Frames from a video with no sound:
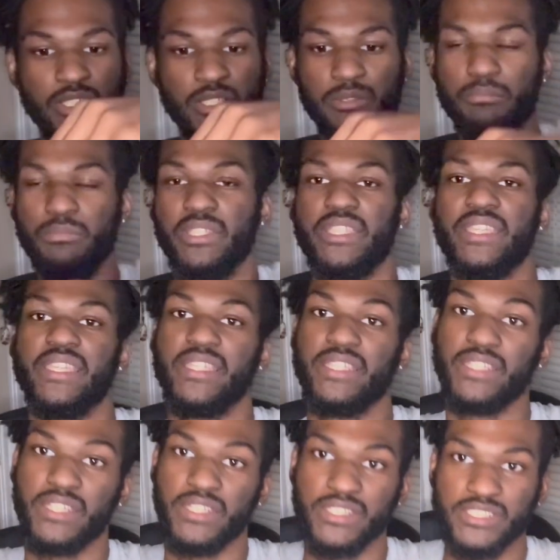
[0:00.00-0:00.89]
But yeah,
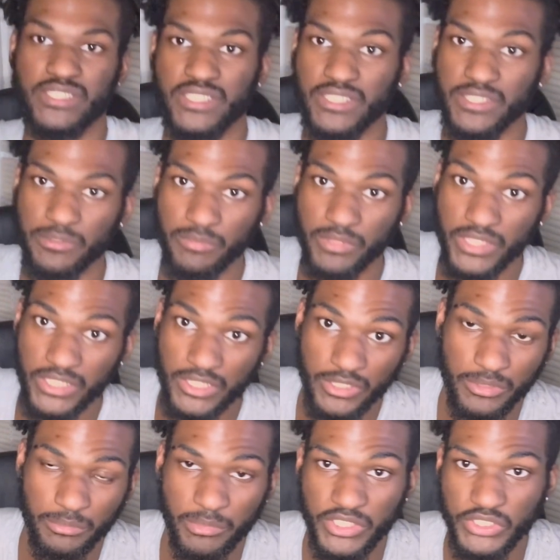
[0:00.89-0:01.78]
y'all, this is the end of the
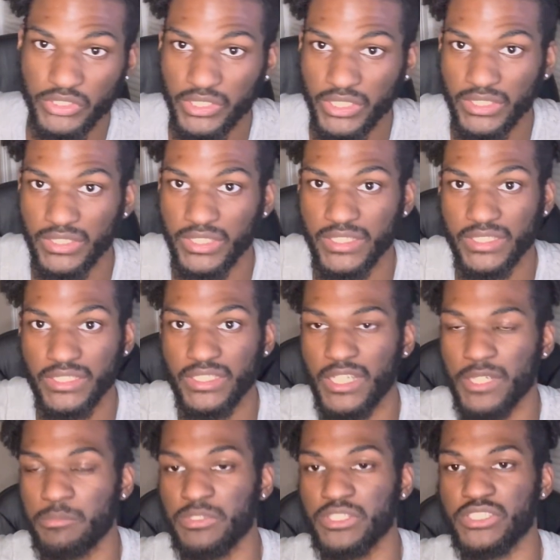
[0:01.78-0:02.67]
video. Make sure y'all like,
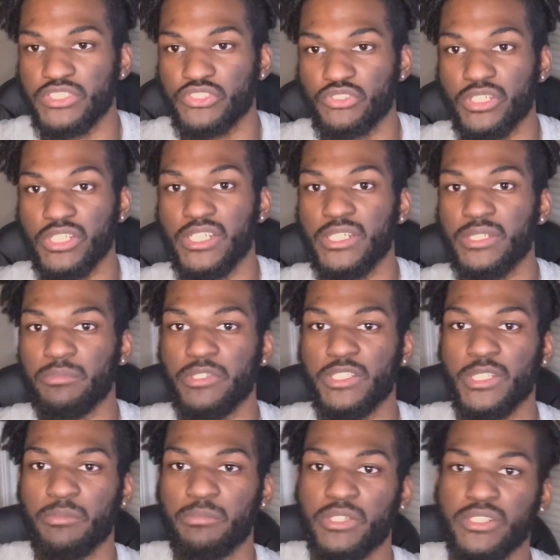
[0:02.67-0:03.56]
comment, subscribe,
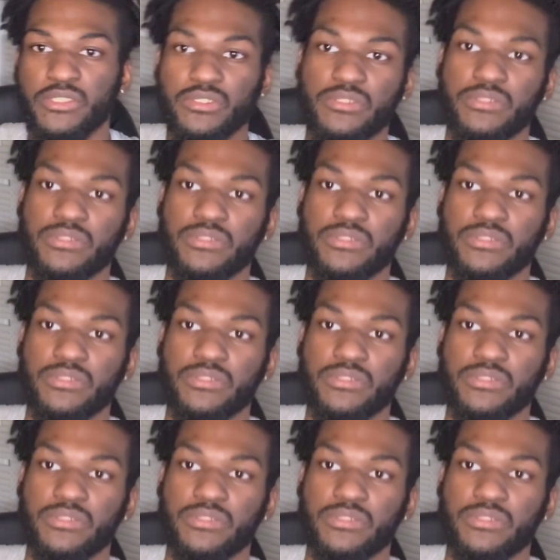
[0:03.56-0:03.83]
and I'm out.